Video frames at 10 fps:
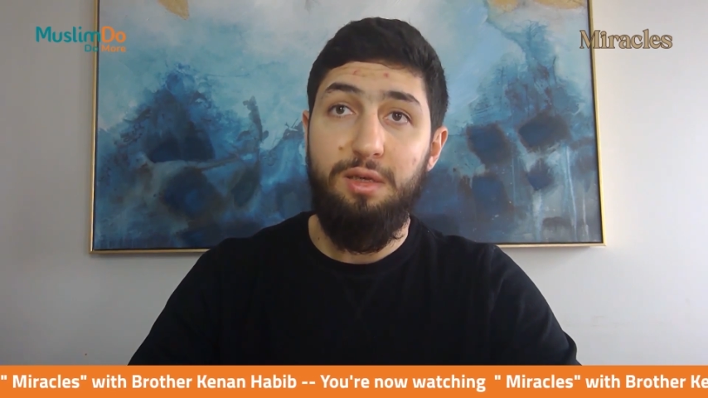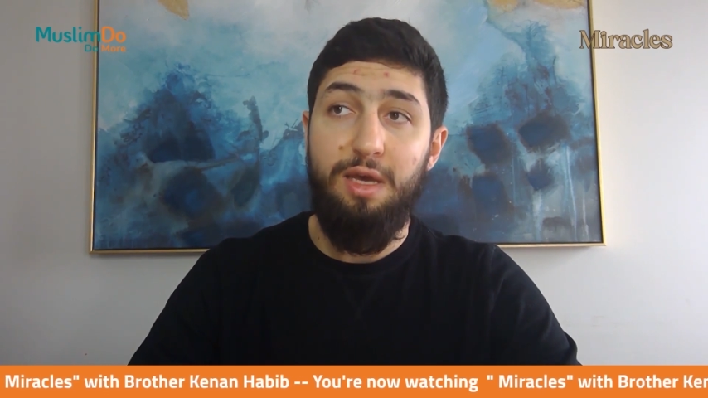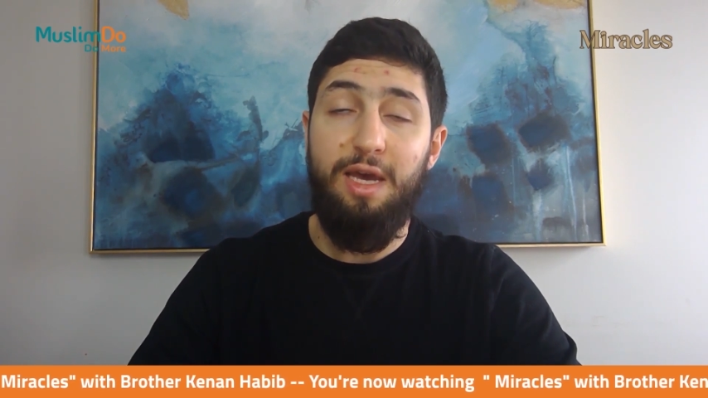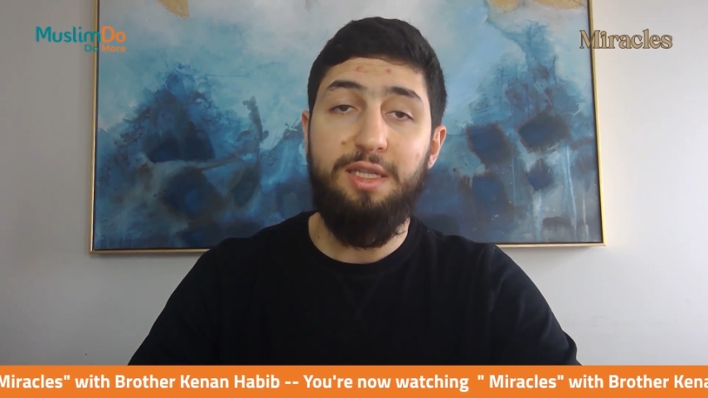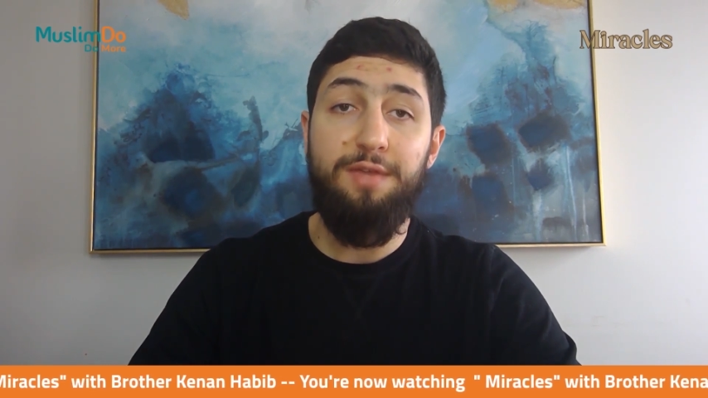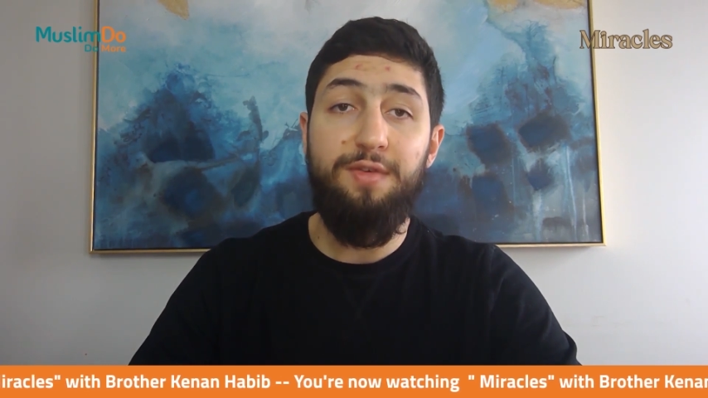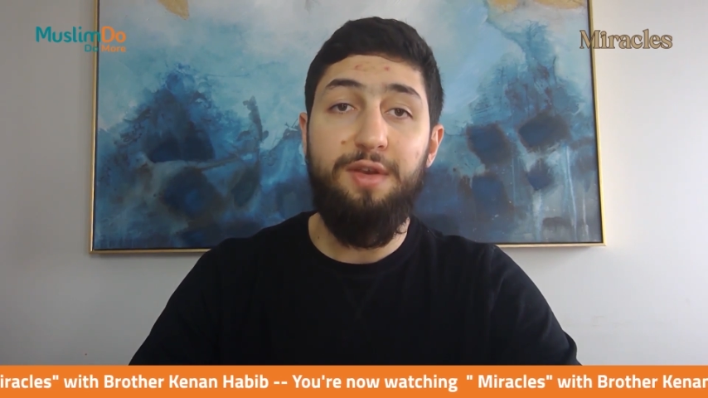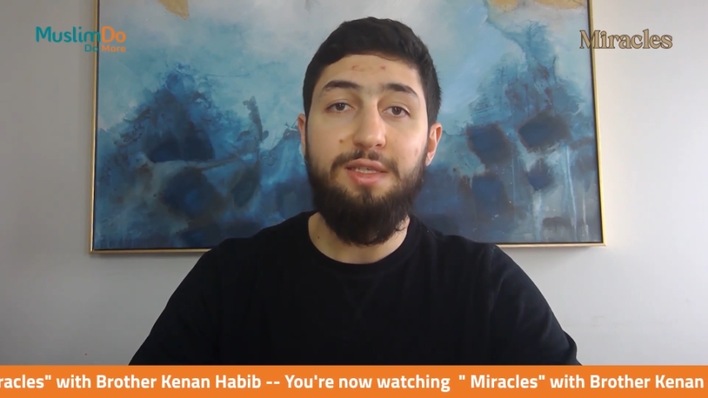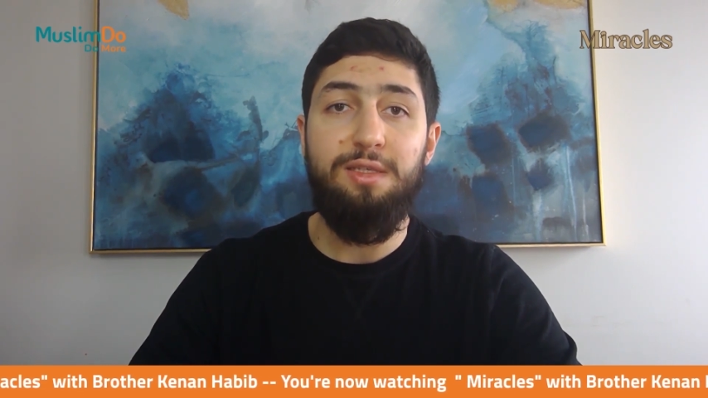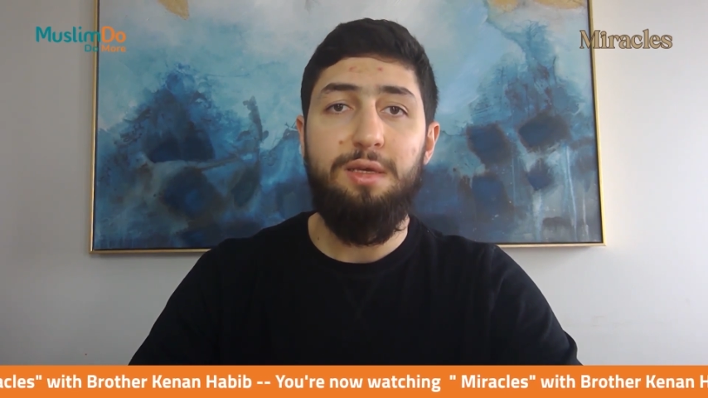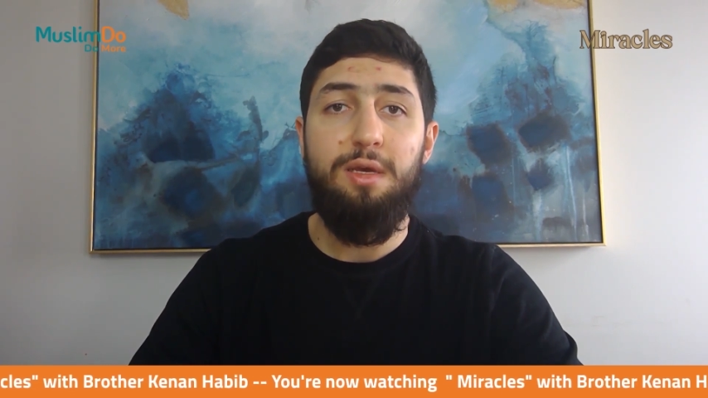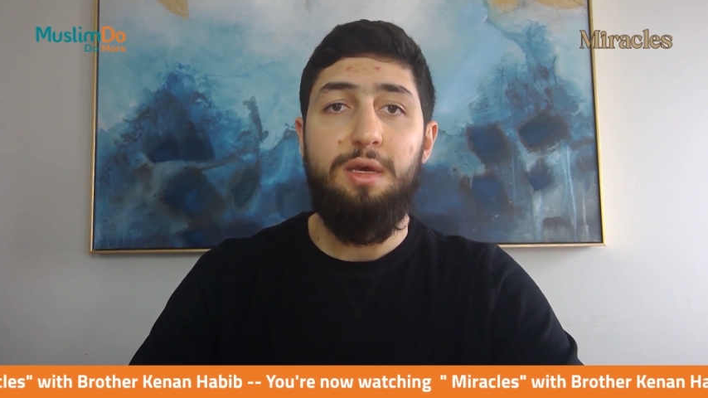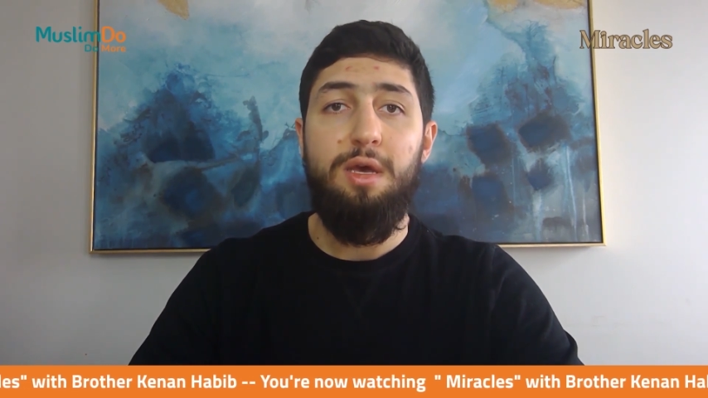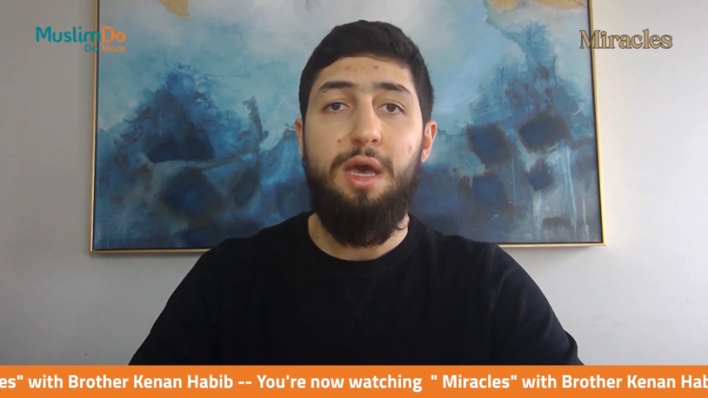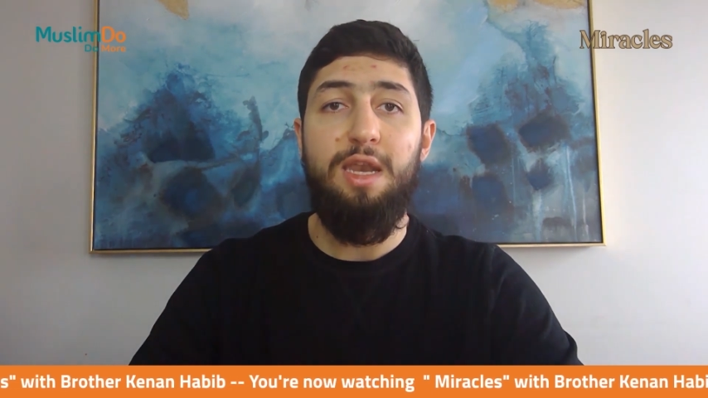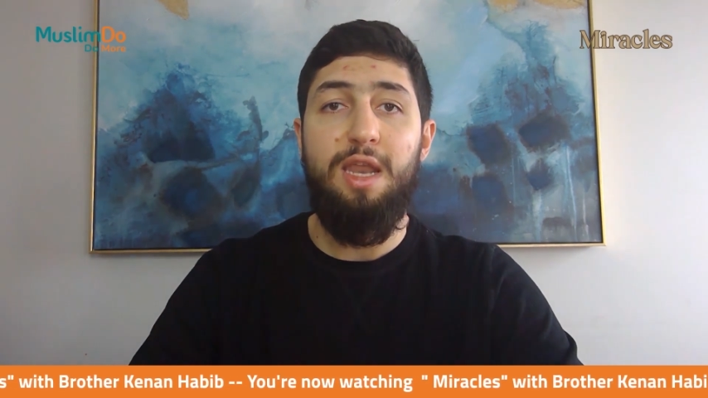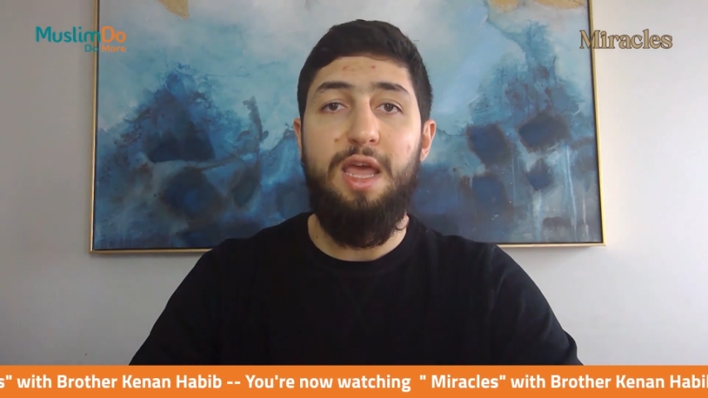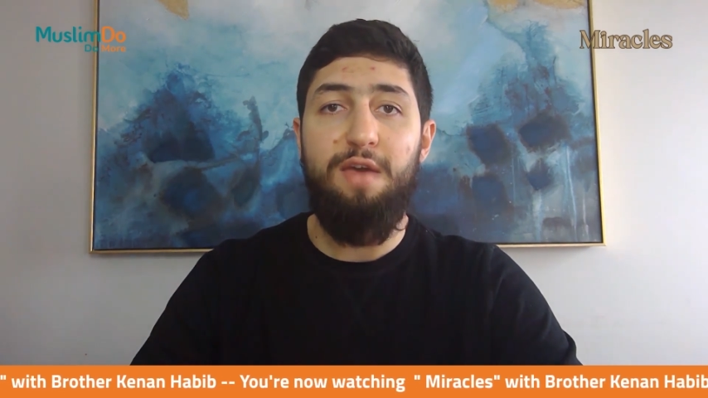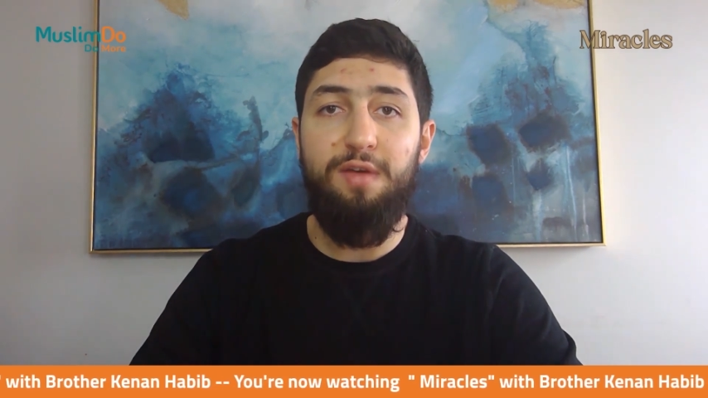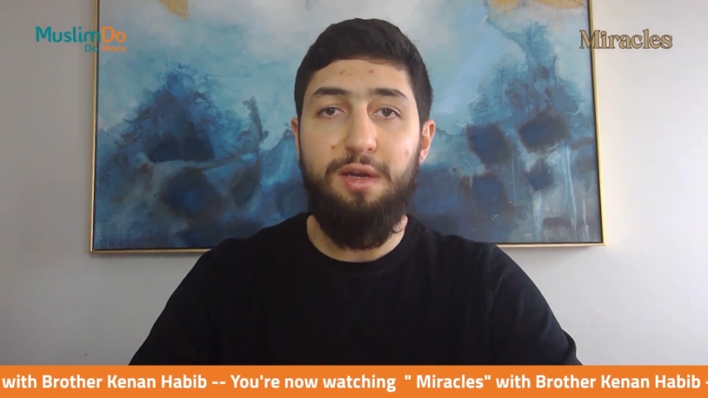activities an
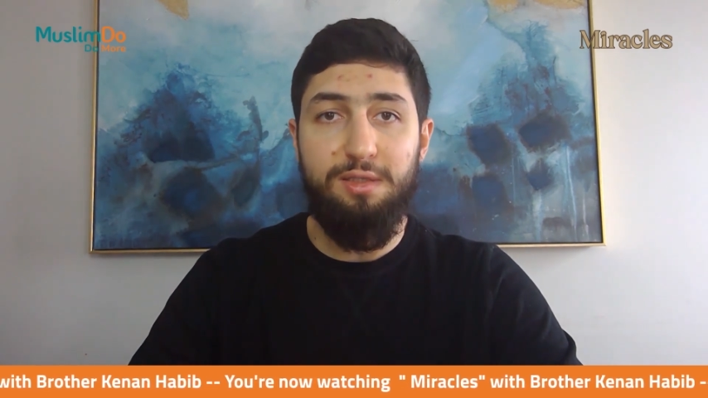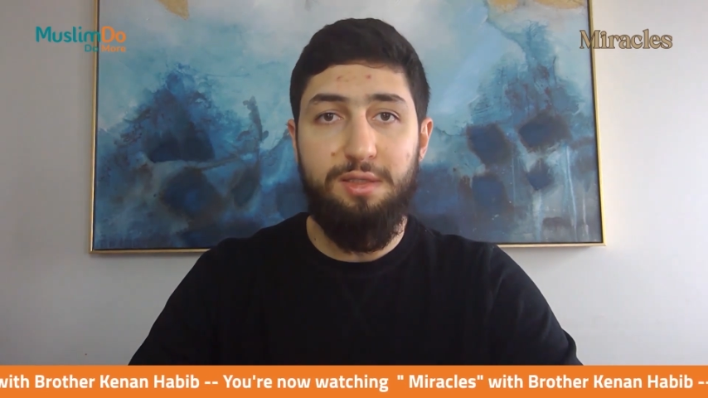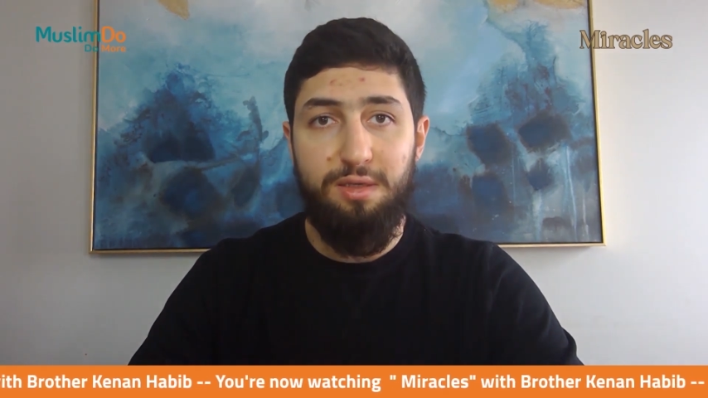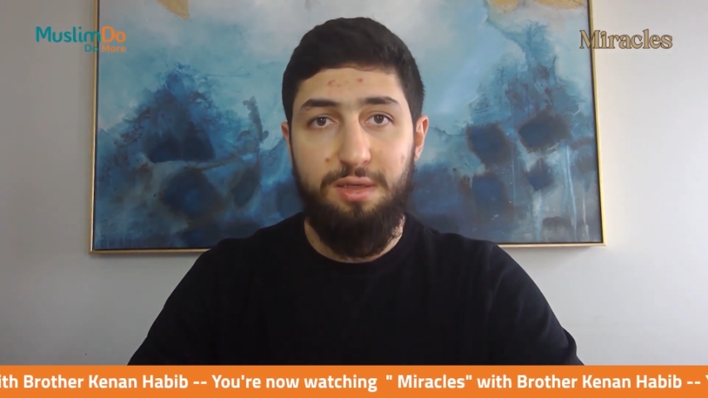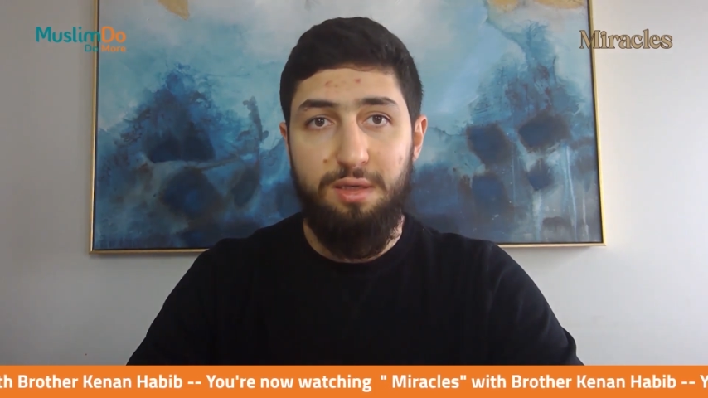evidence